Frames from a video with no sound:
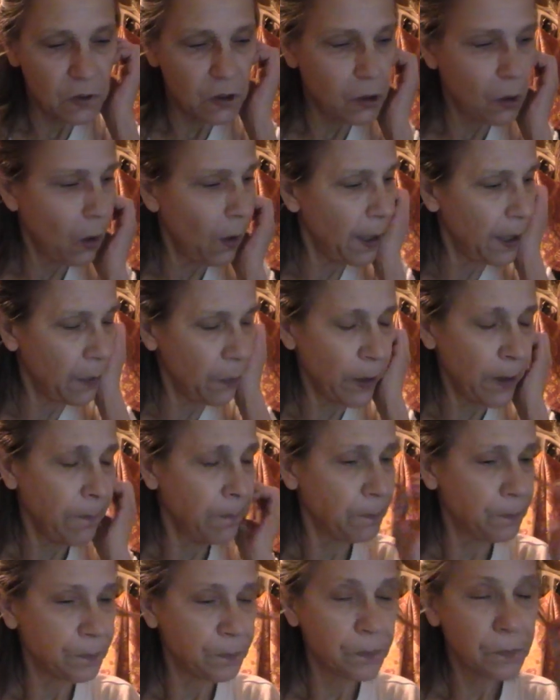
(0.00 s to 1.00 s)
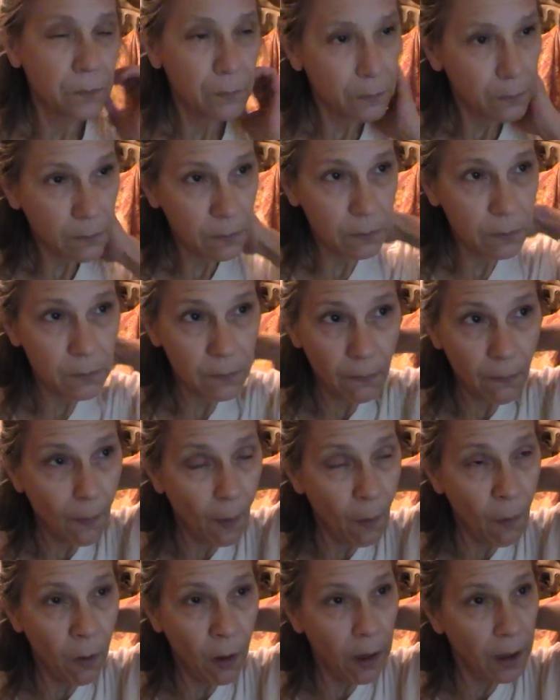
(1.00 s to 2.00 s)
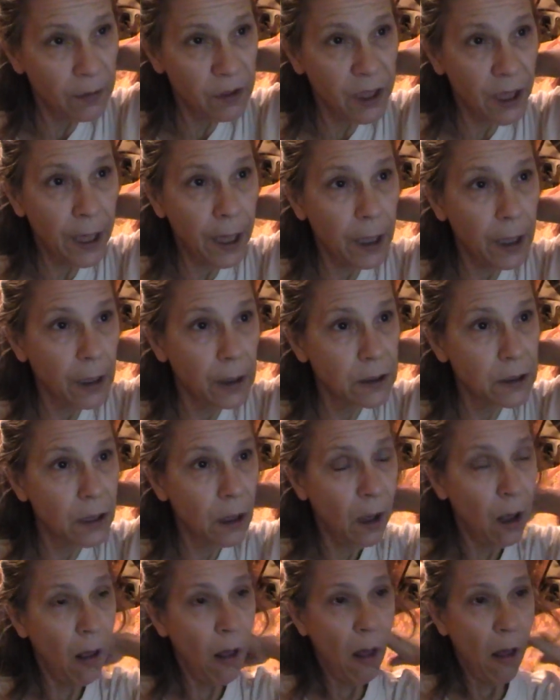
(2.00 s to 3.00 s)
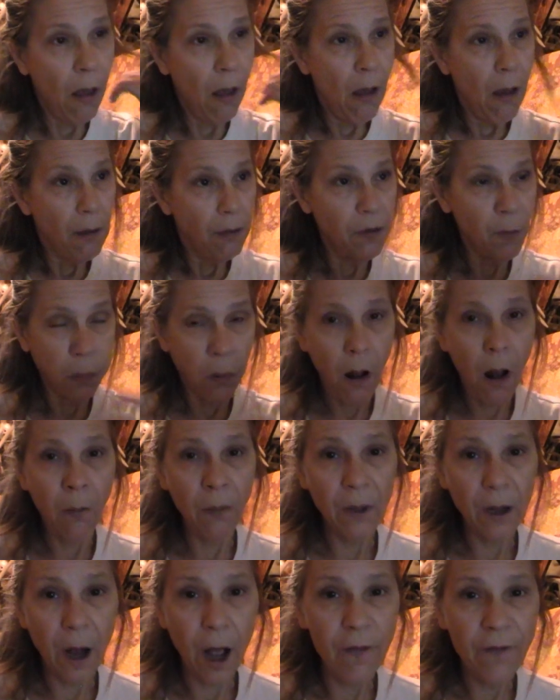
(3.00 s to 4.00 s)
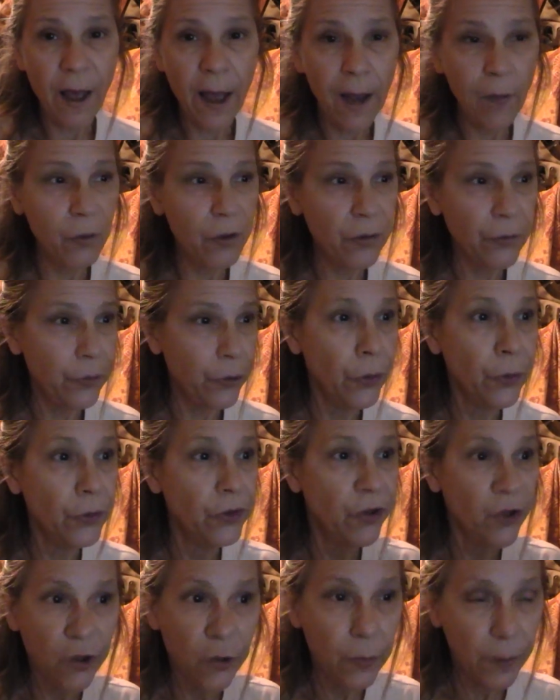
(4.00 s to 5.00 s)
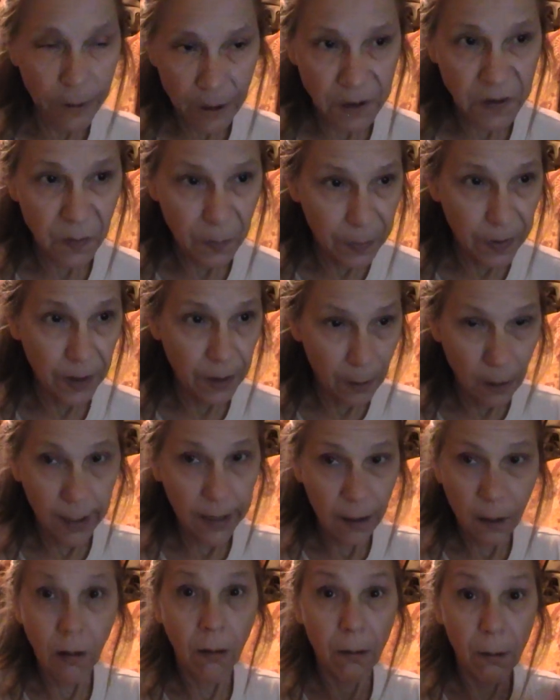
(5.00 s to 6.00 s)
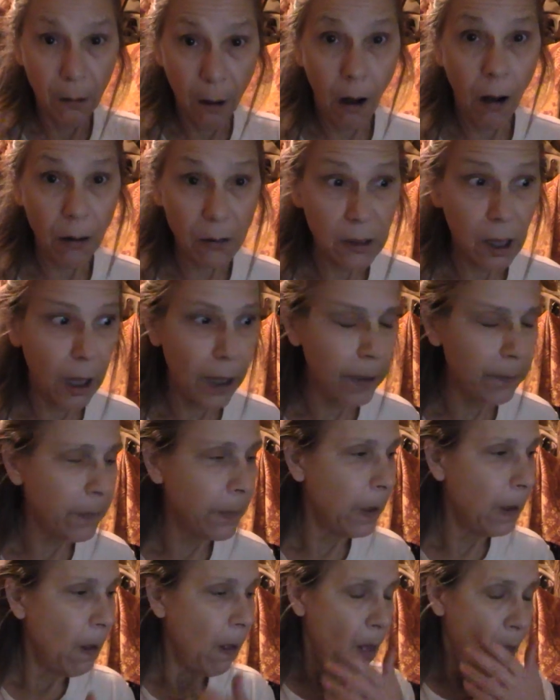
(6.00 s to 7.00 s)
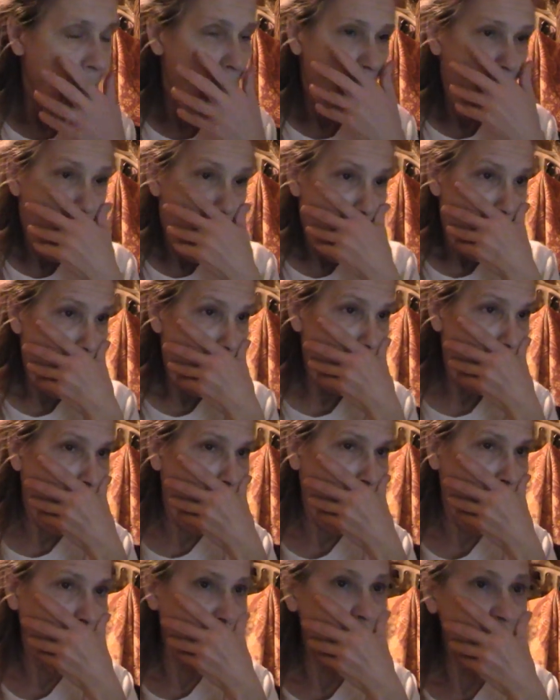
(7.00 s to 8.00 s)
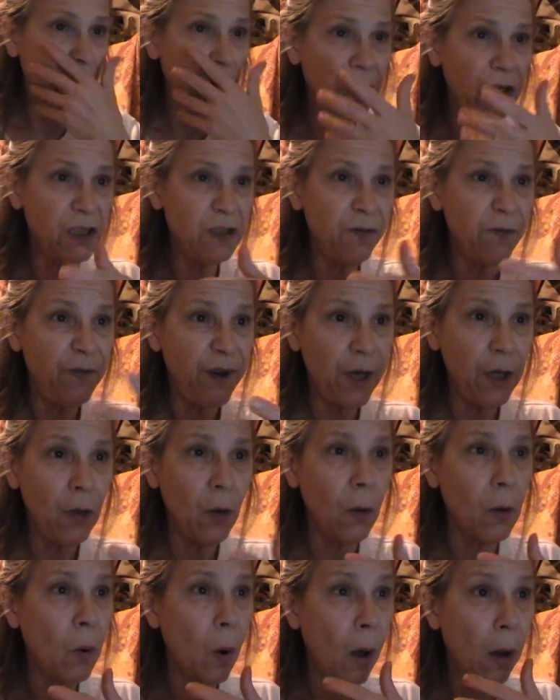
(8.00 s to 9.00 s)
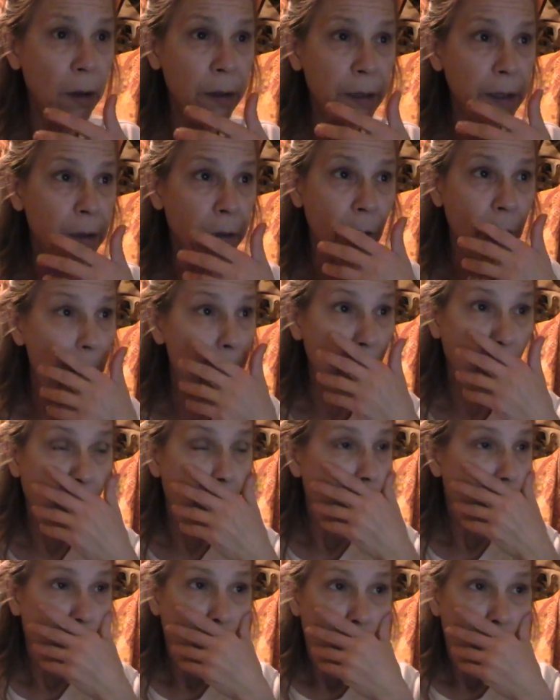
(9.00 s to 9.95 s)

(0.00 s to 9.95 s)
So anyway, what I'm saying is, the problem that I've had with YouTube has been like a long time. So this video quality crap,